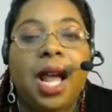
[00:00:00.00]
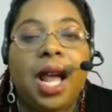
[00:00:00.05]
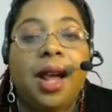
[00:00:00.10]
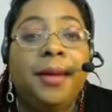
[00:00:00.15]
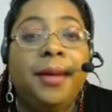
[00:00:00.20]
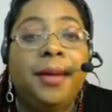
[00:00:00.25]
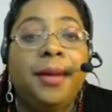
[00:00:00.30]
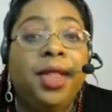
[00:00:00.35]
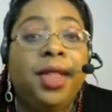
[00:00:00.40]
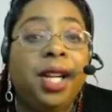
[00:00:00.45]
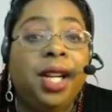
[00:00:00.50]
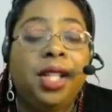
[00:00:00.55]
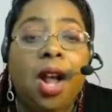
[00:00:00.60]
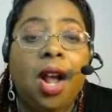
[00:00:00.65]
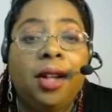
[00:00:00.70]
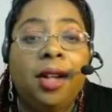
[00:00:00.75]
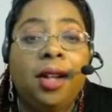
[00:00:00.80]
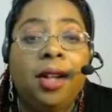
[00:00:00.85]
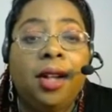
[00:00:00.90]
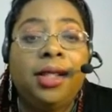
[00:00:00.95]
And
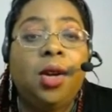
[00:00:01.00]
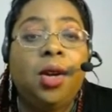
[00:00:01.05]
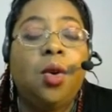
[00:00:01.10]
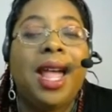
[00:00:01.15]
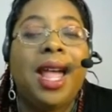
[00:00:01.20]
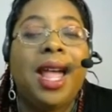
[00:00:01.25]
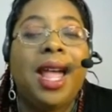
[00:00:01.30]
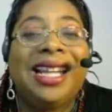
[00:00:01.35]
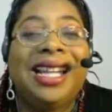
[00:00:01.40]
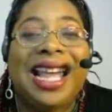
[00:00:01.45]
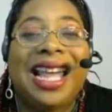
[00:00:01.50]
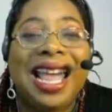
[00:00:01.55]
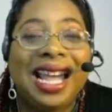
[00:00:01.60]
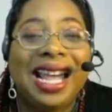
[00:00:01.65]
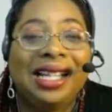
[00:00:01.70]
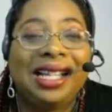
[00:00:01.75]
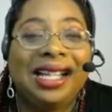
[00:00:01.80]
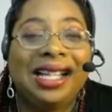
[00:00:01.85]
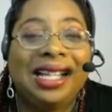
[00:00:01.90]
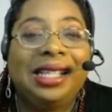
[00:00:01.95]
there's also an
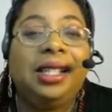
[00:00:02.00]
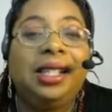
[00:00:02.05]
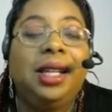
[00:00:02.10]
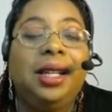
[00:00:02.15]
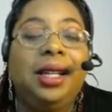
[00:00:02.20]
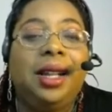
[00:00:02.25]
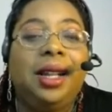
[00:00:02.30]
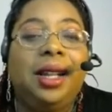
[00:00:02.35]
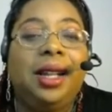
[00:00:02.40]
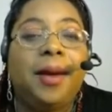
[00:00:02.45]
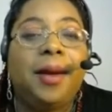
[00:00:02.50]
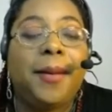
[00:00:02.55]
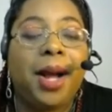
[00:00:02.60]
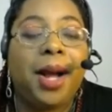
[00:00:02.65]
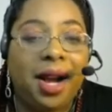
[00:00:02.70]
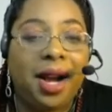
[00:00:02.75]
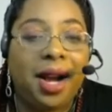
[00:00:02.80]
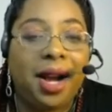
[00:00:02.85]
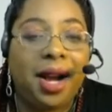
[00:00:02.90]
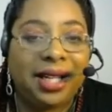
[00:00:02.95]
excellent
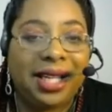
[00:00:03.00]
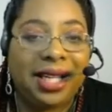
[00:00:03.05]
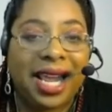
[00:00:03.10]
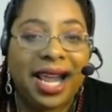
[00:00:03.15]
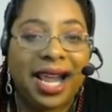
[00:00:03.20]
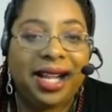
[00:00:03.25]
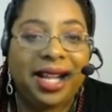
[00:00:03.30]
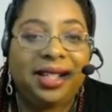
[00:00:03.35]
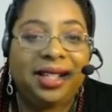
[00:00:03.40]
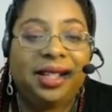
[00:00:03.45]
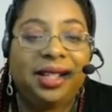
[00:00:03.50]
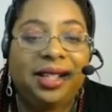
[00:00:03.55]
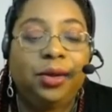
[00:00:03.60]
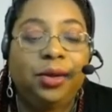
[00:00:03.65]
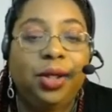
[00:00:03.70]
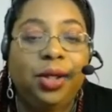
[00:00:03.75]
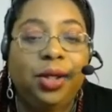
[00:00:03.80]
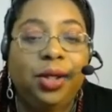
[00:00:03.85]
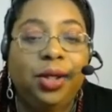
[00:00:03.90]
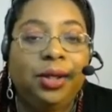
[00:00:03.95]
podcast.
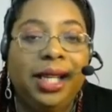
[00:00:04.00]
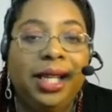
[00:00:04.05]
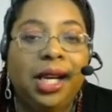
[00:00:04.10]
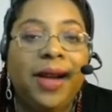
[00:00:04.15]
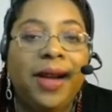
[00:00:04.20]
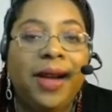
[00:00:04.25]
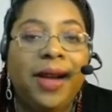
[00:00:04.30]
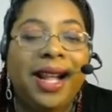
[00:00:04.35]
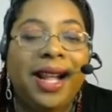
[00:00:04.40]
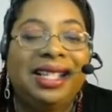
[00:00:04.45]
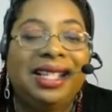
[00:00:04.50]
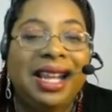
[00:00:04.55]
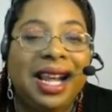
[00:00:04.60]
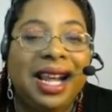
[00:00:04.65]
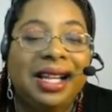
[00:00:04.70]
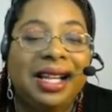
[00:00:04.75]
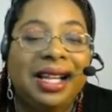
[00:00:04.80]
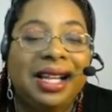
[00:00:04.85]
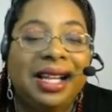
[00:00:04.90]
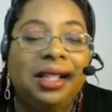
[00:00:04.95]
So Duolingo has
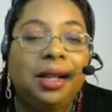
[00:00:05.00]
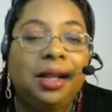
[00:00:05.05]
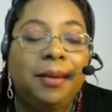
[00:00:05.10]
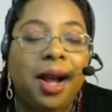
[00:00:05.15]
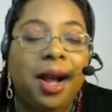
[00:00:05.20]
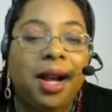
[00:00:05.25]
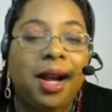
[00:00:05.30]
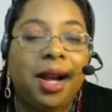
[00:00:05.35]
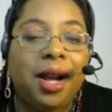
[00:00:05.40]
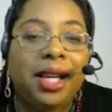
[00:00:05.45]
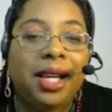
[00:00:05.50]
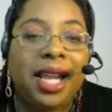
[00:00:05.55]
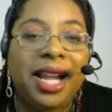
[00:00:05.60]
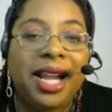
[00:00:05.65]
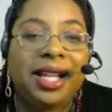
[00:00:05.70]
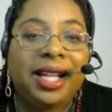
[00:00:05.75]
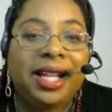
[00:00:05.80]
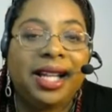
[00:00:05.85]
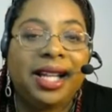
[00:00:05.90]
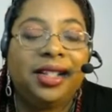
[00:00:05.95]
an excellent
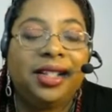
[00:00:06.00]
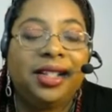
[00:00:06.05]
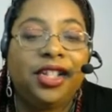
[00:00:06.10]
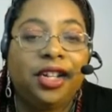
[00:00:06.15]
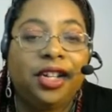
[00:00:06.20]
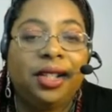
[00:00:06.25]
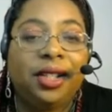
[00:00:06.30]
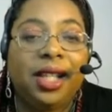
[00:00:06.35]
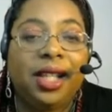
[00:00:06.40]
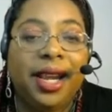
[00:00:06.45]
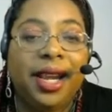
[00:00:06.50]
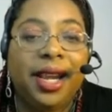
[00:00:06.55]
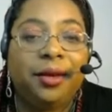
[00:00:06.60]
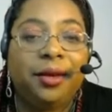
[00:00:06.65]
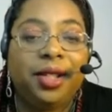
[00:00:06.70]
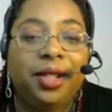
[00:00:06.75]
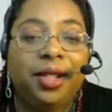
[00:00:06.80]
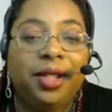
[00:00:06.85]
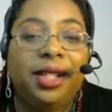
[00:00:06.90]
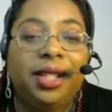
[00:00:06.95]
podcast in certain
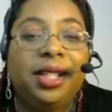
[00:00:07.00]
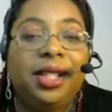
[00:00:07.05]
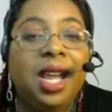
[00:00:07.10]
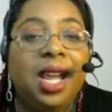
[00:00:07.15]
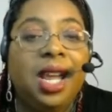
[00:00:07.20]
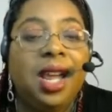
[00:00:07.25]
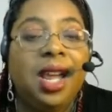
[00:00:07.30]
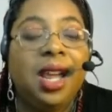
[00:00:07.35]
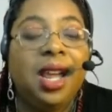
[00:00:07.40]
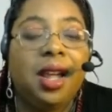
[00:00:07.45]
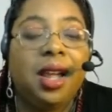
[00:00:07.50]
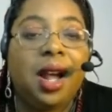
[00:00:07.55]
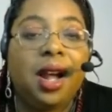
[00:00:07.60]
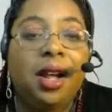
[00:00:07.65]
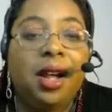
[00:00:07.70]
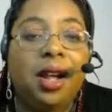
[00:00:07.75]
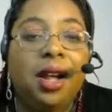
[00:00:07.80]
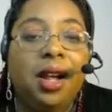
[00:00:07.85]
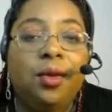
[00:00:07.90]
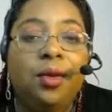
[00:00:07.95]
languages.
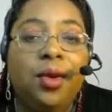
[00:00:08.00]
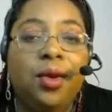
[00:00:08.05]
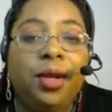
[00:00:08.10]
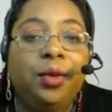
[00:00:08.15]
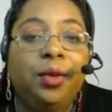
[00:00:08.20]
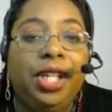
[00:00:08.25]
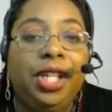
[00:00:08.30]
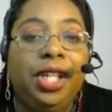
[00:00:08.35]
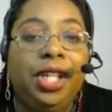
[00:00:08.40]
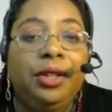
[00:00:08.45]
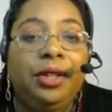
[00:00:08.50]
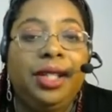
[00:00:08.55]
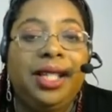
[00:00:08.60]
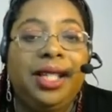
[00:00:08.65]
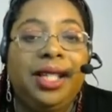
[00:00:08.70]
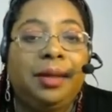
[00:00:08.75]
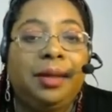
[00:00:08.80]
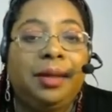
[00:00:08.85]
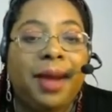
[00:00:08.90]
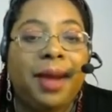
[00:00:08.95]
The one we
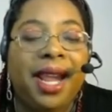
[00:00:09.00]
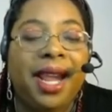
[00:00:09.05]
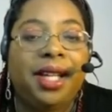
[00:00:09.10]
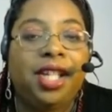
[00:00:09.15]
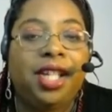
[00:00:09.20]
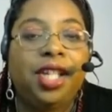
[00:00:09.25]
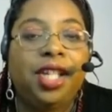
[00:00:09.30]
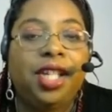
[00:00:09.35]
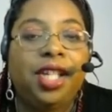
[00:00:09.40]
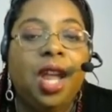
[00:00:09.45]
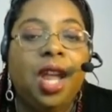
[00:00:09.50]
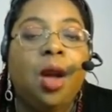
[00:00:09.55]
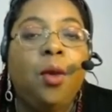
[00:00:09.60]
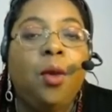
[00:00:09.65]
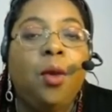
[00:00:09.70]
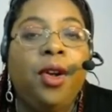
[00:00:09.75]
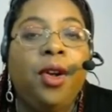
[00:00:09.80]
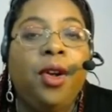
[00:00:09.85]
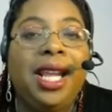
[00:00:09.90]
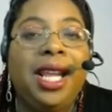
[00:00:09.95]
use is Spanish,
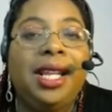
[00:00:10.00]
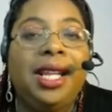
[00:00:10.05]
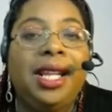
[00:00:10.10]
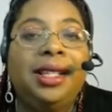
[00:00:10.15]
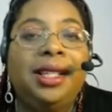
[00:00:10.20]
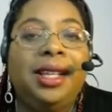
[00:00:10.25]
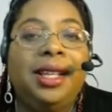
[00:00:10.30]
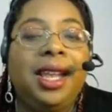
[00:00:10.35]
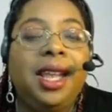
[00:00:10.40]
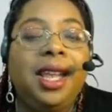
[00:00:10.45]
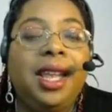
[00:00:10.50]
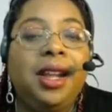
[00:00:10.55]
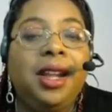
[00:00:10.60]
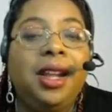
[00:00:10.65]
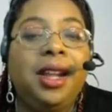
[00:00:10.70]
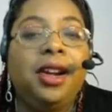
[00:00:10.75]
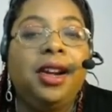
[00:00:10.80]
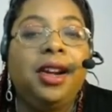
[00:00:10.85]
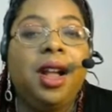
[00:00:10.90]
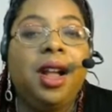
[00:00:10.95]
where they get to
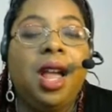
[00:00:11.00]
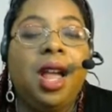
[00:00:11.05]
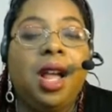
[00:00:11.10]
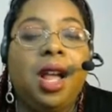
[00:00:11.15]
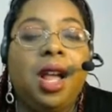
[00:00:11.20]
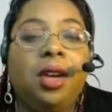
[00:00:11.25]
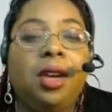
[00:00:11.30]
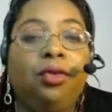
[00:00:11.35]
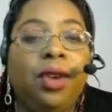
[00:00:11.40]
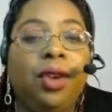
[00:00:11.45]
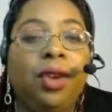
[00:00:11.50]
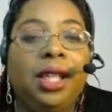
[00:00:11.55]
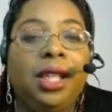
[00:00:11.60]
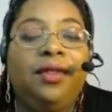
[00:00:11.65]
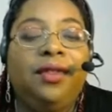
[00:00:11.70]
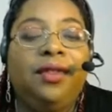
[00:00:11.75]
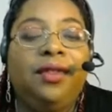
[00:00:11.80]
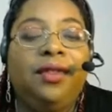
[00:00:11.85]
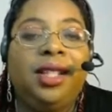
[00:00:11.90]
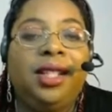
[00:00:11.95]
hear
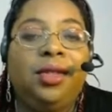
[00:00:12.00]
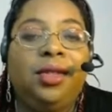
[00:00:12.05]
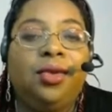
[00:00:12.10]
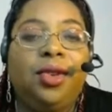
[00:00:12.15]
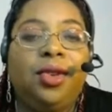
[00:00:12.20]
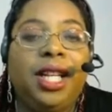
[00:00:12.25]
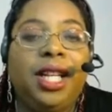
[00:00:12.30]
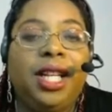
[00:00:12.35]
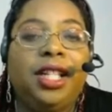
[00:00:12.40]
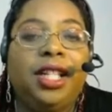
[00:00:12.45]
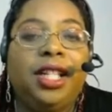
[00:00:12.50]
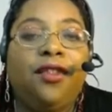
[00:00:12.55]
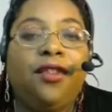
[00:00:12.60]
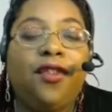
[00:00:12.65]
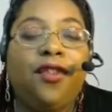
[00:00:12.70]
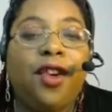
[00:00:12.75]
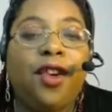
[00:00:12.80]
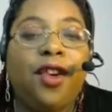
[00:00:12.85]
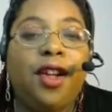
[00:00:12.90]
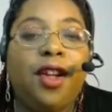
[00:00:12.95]
relevant
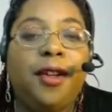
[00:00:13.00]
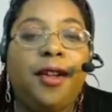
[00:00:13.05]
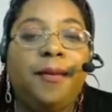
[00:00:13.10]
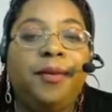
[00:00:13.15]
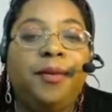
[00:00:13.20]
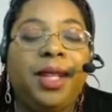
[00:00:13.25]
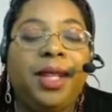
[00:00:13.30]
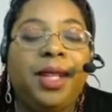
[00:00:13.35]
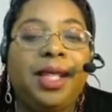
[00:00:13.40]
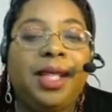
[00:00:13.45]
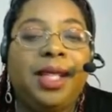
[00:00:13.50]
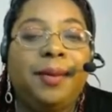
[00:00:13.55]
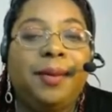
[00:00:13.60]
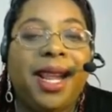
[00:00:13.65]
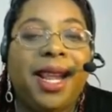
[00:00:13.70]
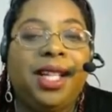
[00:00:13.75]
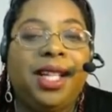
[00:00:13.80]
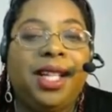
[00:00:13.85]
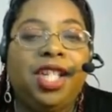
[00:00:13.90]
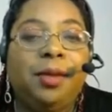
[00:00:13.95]
stories from
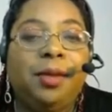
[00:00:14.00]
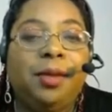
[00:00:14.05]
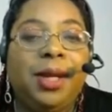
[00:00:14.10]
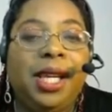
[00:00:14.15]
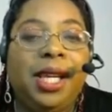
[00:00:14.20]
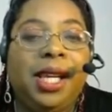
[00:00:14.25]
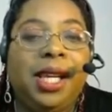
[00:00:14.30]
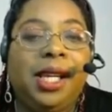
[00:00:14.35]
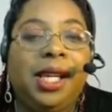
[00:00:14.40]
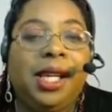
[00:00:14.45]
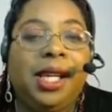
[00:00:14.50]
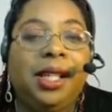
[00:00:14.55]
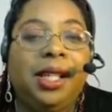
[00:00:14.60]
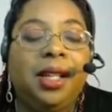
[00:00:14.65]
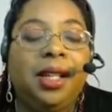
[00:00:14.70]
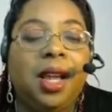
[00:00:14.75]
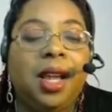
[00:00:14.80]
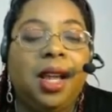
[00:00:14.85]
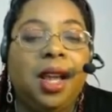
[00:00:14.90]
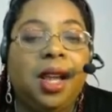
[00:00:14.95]
Spanish
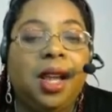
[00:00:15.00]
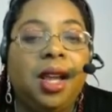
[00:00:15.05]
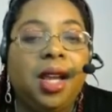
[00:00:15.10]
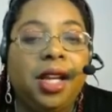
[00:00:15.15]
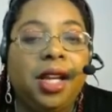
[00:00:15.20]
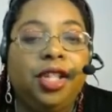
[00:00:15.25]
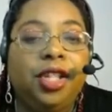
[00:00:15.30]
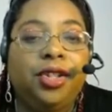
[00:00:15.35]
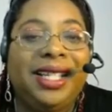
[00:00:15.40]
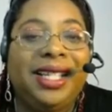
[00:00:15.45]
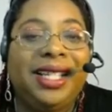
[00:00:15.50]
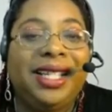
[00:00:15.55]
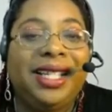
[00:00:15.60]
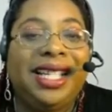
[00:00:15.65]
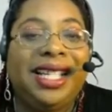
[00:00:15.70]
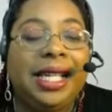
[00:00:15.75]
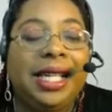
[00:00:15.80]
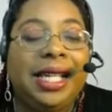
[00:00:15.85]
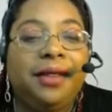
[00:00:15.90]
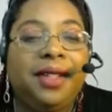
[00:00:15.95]
speaking
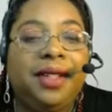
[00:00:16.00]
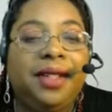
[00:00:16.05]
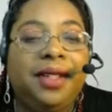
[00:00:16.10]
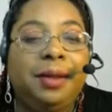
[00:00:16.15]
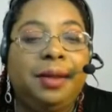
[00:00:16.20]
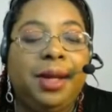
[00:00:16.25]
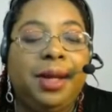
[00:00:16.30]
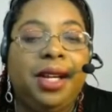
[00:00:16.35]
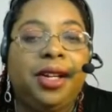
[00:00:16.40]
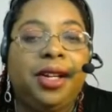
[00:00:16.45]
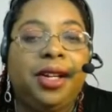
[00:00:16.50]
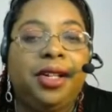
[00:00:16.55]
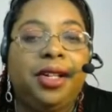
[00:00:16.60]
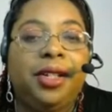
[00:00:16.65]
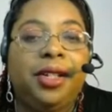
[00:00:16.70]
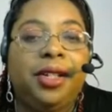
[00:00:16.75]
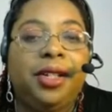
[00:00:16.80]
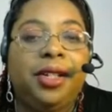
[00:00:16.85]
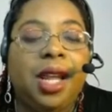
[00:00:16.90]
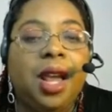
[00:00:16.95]
countries and native
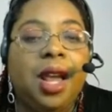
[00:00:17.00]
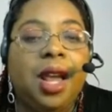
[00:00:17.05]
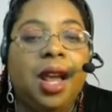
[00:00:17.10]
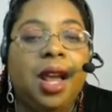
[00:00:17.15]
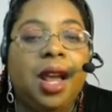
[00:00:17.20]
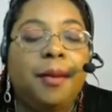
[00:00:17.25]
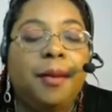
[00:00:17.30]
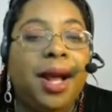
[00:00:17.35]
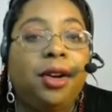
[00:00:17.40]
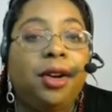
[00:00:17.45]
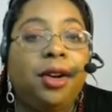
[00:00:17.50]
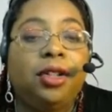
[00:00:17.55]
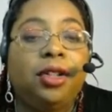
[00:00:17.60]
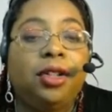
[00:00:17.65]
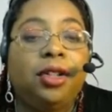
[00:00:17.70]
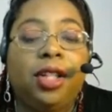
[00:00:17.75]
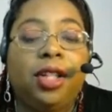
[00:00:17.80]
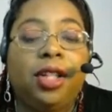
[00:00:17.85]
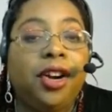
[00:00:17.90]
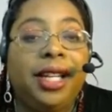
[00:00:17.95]
speakers
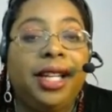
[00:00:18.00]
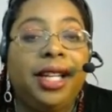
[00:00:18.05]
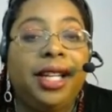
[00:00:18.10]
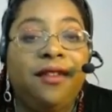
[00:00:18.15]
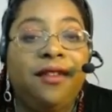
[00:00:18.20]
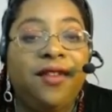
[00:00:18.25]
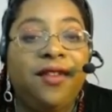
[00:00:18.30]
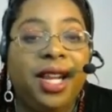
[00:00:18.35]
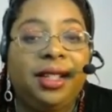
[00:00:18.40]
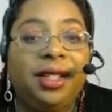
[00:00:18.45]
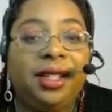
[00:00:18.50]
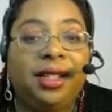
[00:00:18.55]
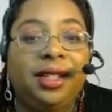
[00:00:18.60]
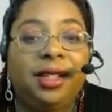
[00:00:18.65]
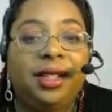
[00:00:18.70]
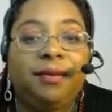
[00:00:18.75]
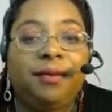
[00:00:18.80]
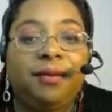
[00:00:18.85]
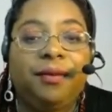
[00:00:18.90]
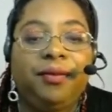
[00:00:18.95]
about current
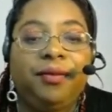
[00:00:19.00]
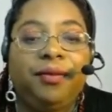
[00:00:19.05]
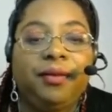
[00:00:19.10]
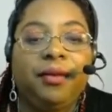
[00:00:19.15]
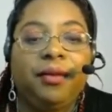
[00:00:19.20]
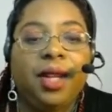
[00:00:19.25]
events.